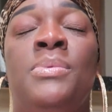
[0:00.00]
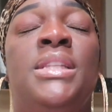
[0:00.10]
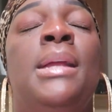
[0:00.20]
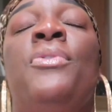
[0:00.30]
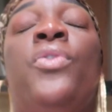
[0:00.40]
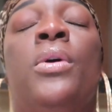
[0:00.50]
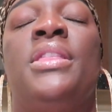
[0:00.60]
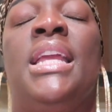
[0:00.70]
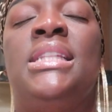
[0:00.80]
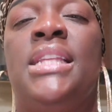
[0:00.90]
the day before
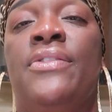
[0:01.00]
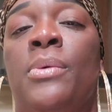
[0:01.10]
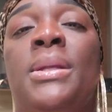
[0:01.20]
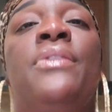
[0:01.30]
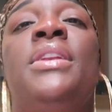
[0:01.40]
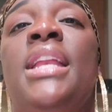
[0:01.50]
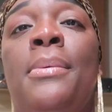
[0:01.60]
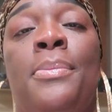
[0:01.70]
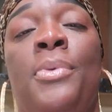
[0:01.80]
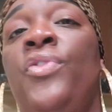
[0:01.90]
Thanksgiving, whatever the
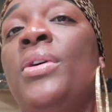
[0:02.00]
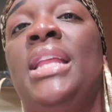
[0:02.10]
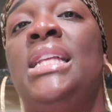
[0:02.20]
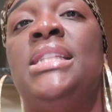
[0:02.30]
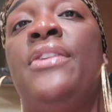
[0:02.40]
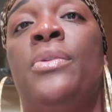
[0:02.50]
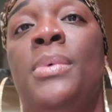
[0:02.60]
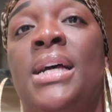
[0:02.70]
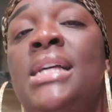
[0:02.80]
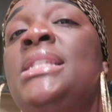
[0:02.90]
day before Thanksgiving
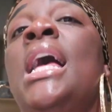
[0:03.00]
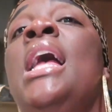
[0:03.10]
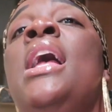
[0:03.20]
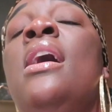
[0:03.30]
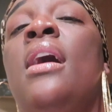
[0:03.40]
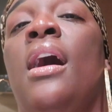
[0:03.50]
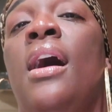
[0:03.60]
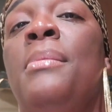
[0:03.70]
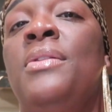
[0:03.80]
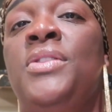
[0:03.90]
was,
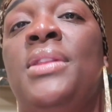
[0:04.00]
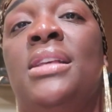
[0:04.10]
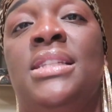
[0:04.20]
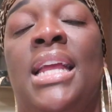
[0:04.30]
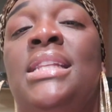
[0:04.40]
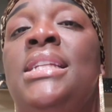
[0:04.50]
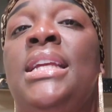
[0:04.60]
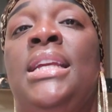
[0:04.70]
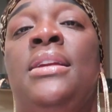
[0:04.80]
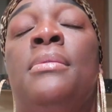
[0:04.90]
of
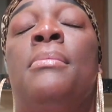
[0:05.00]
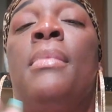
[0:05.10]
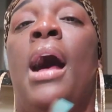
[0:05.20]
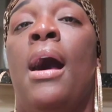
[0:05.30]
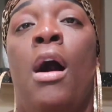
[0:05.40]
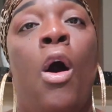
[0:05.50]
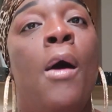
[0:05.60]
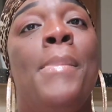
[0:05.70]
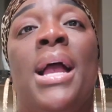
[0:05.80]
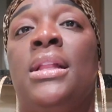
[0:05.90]
2019,
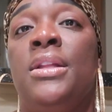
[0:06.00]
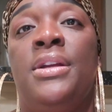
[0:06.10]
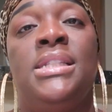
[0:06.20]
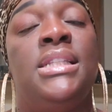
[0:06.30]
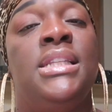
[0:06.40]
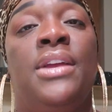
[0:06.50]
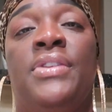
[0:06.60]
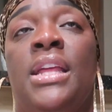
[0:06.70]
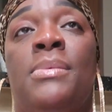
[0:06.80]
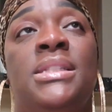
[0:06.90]
all my clearances and
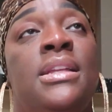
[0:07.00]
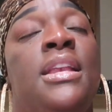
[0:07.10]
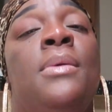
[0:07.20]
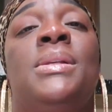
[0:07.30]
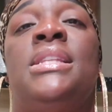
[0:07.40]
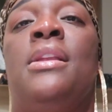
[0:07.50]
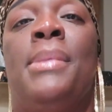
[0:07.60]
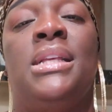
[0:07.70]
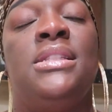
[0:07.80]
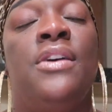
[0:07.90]
everything was done, and they were sending
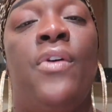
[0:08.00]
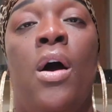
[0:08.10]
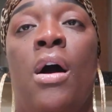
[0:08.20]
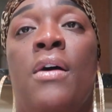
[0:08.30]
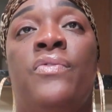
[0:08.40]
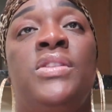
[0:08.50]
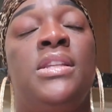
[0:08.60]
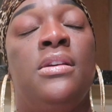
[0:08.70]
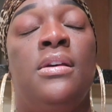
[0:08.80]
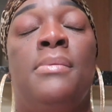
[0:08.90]
my stuff off
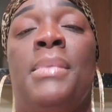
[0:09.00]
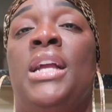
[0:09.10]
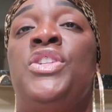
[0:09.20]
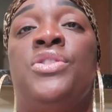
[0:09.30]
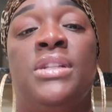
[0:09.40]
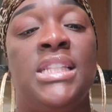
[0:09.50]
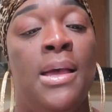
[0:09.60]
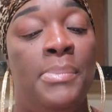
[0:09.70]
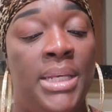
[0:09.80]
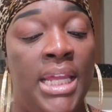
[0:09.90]
to my insurance
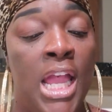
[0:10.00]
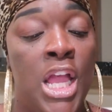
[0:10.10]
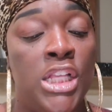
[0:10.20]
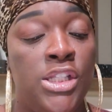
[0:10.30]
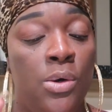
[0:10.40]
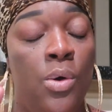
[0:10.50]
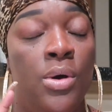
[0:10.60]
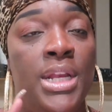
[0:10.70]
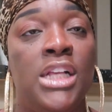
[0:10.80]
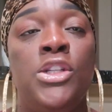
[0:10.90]
company. So
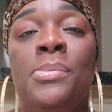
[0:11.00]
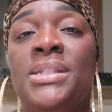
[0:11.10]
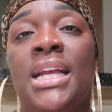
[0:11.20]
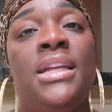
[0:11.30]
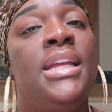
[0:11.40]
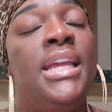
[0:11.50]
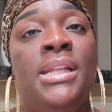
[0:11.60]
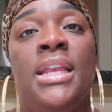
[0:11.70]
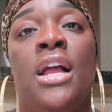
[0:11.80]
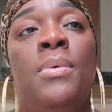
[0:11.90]
on October 2nd, they told me
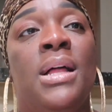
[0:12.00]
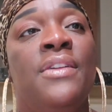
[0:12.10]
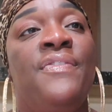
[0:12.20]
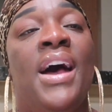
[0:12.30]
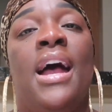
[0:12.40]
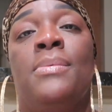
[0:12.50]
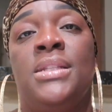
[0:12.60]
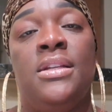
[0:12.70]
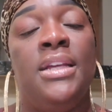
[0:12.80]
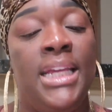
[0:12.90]
that I qualified. I
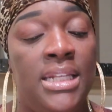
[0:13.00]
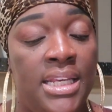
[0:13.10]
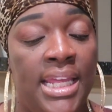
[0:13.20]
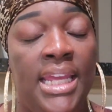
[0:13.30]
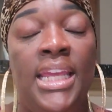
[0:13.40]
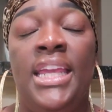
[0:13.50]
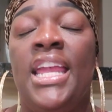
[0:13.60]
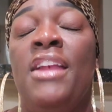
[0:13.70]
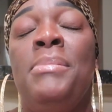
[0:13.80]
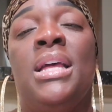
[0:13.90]
was a good candidate. He gave